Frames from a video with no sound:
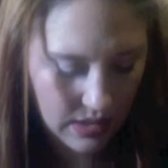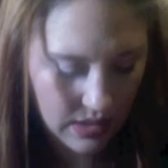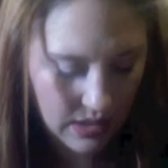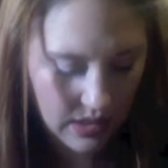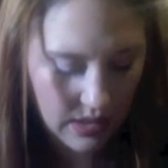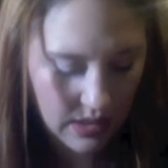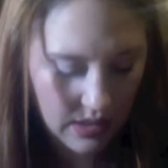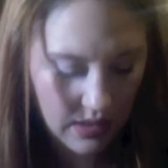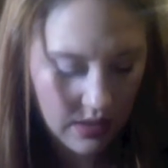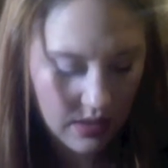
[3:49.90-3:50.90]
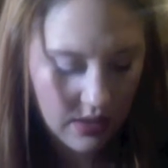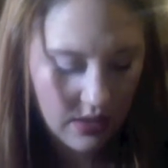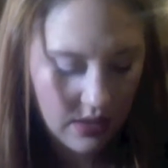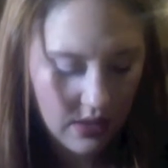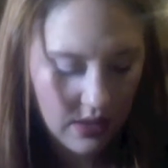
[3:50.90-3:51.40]
a
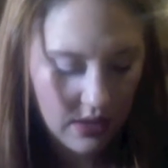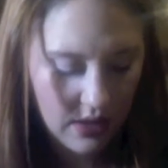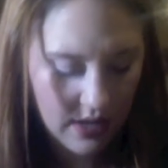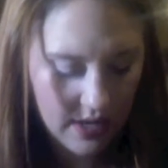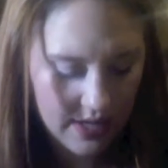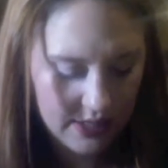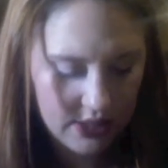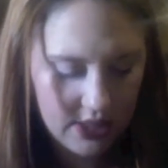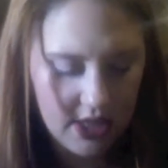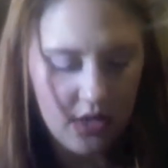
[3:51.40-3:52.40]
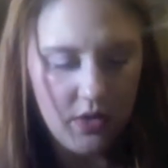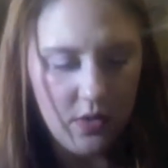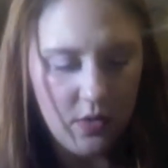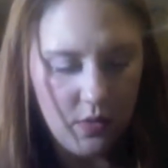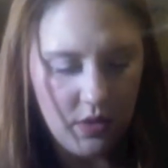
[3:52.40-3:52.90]

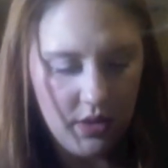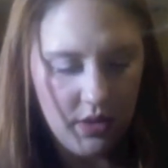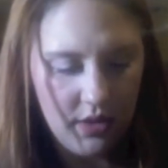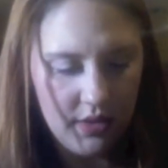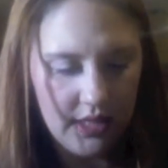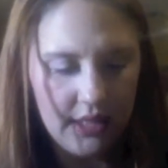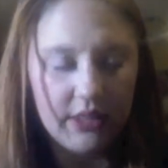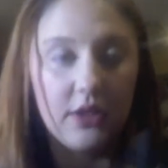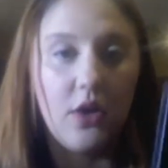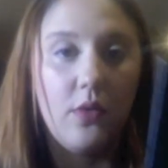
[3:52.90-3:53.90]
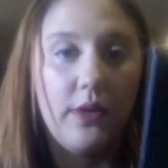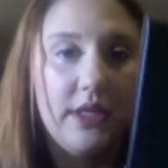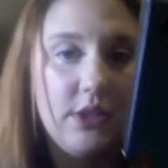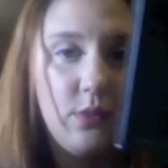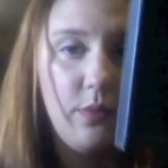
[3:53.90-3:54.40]
eyeshadow that can go
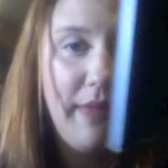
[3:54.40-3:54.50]
into a